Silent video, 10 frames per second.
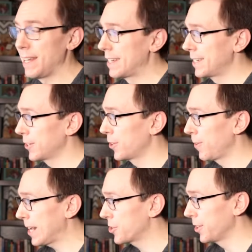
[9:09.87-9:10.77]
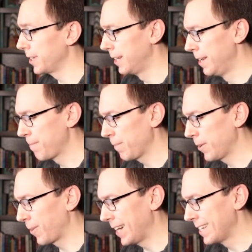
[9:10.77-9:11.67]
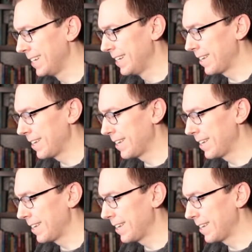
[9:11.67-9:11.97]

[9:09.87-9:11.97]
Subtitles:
testing correction, right?